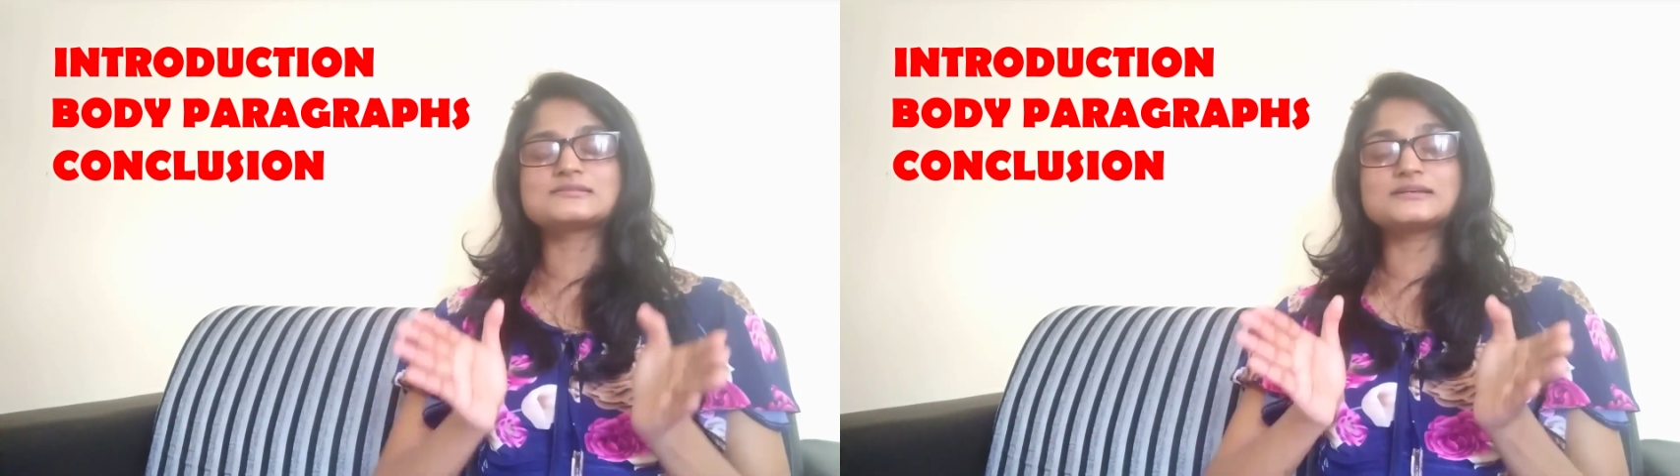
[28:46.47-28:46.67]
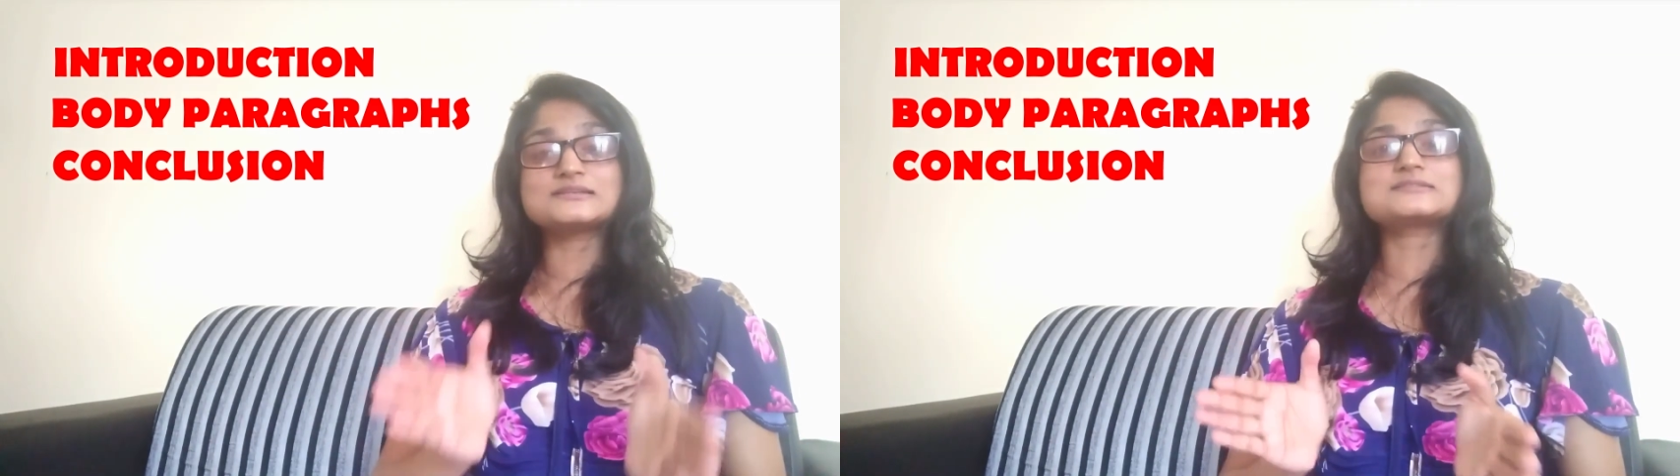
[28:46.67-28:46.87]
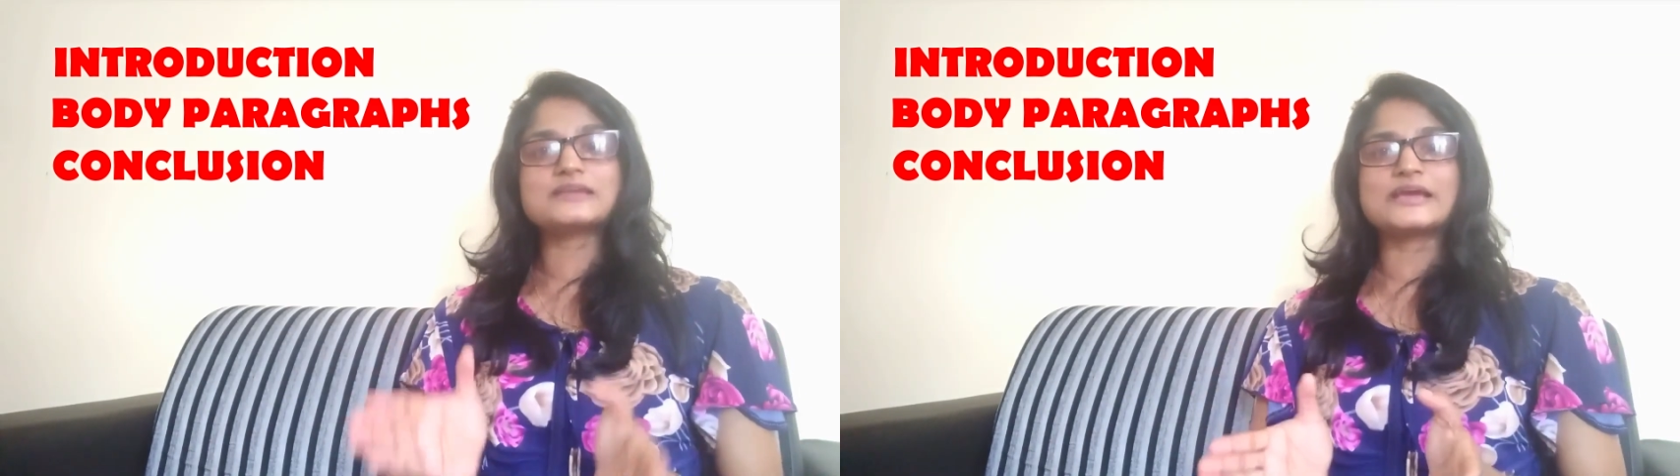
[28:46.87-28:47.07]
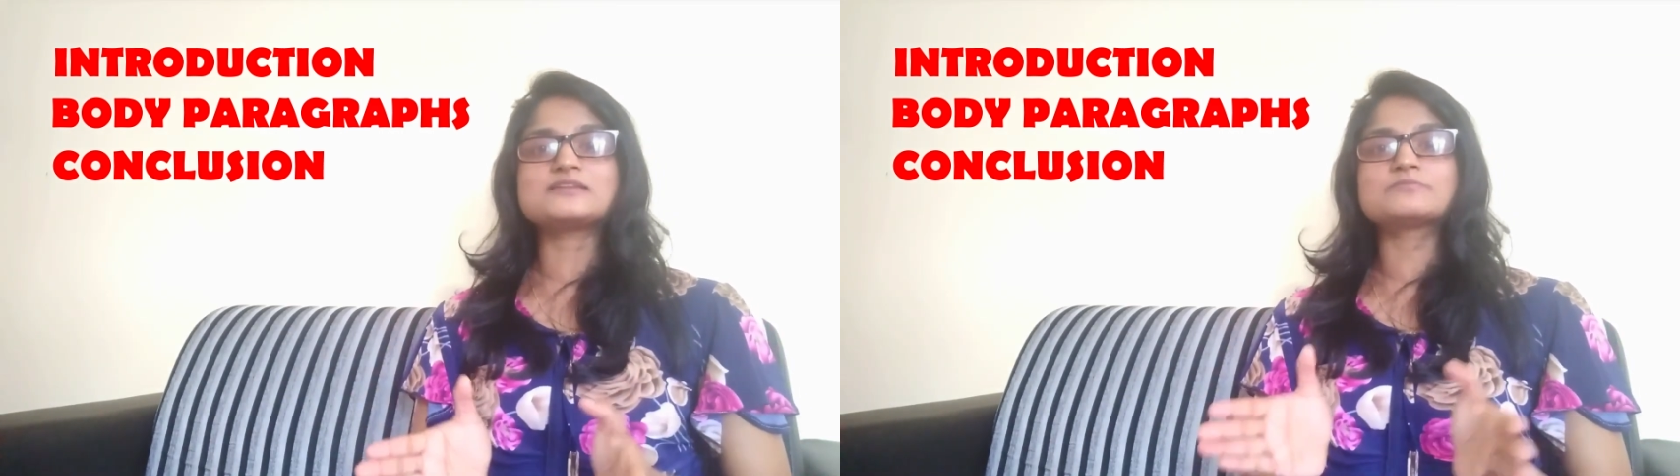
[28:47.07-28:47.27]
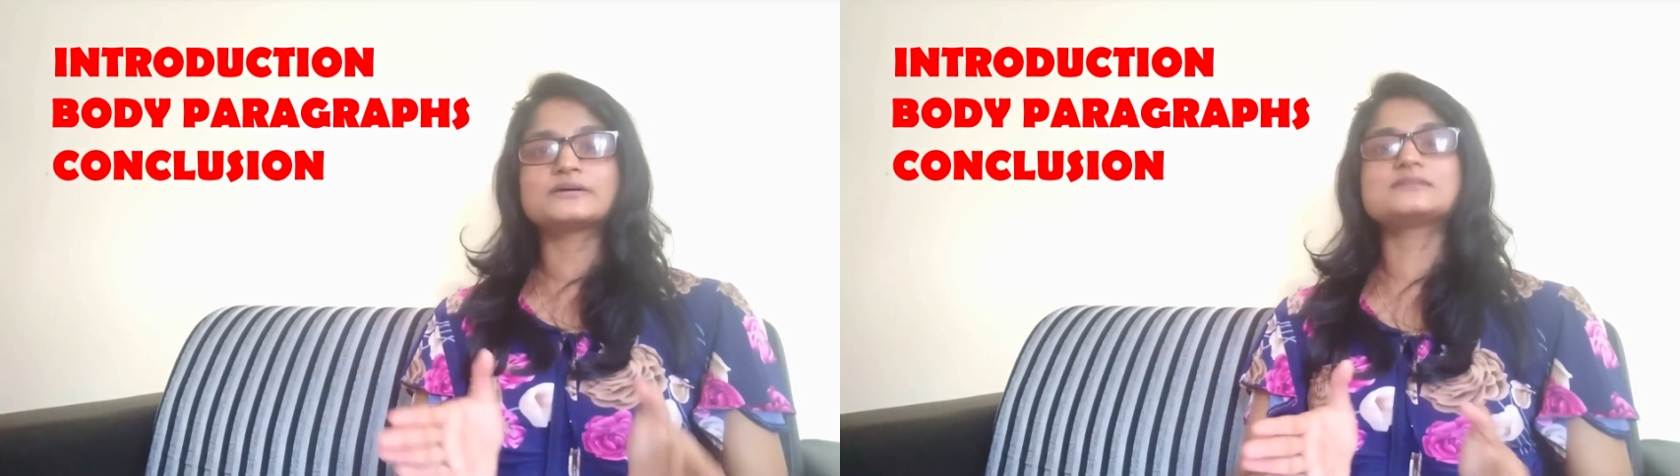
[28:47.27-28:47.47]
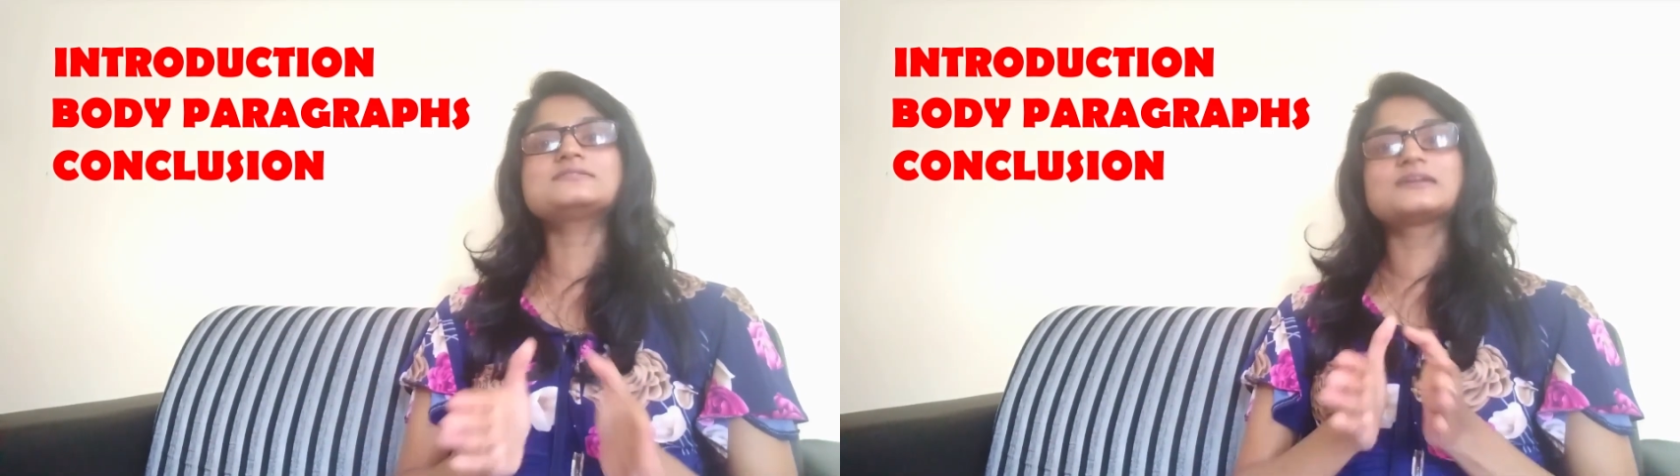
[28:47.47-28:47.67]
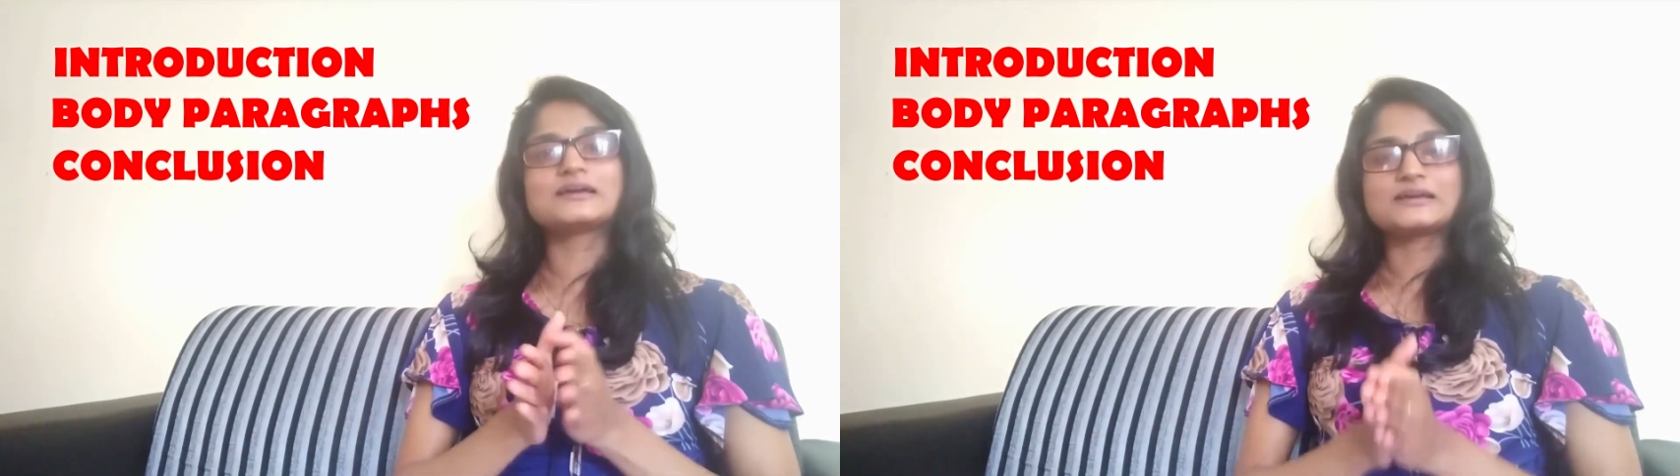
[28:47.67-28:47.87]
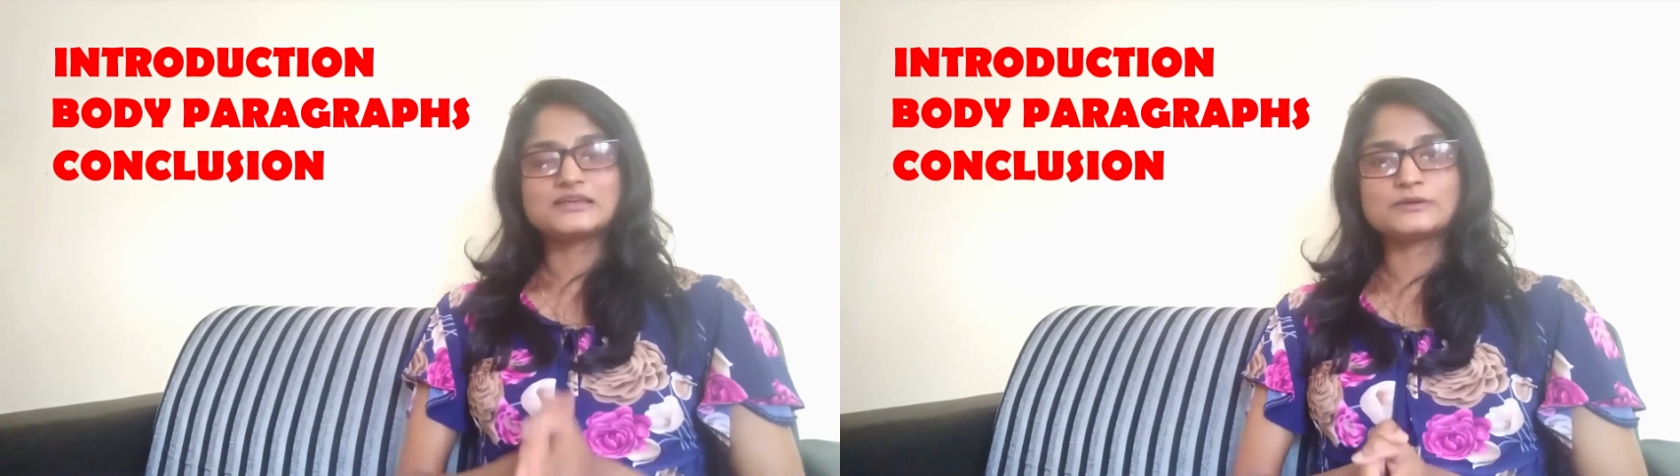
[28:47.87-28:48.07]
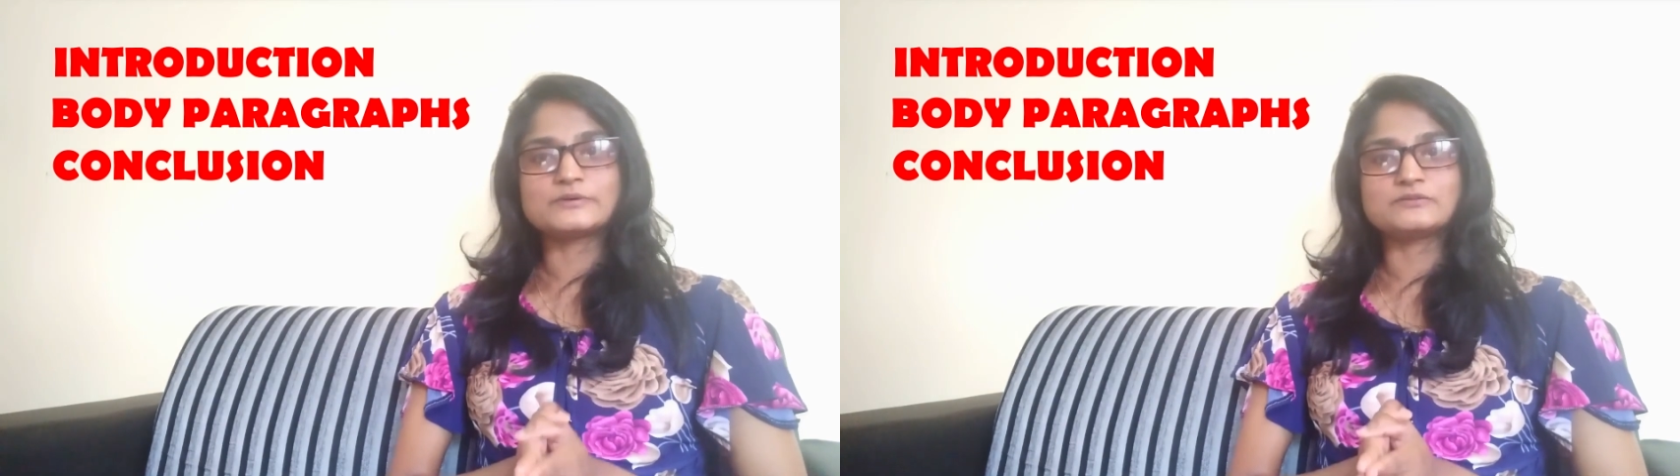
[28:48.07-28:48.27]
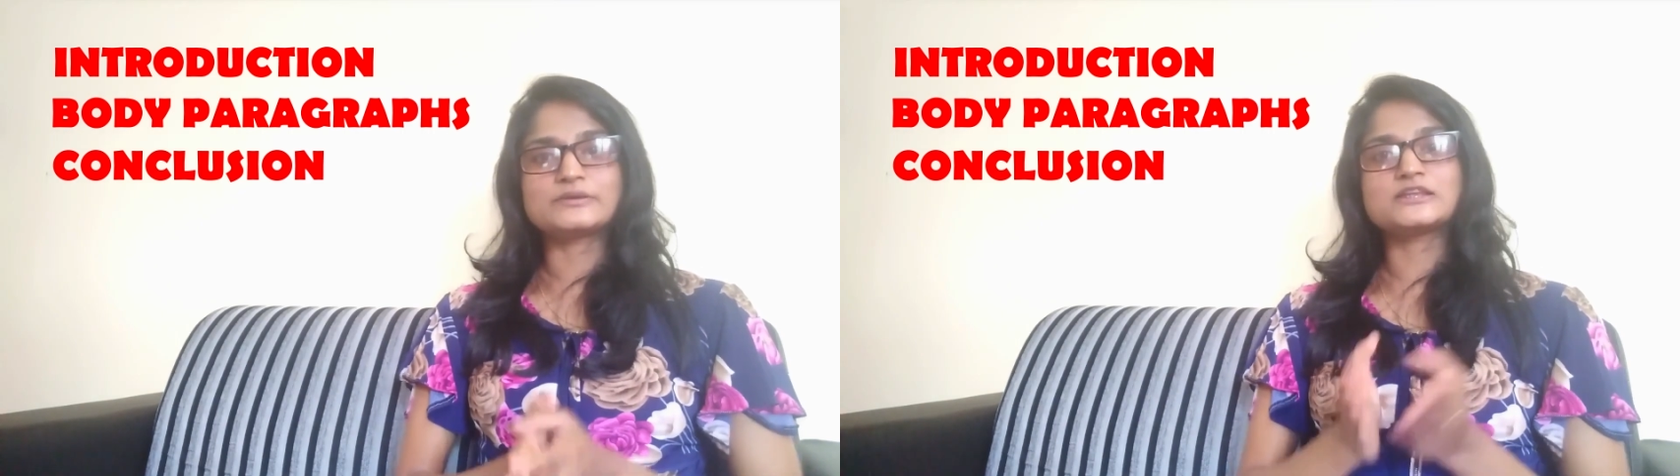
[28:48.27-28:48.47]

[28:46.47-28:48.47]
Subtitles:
the statement given,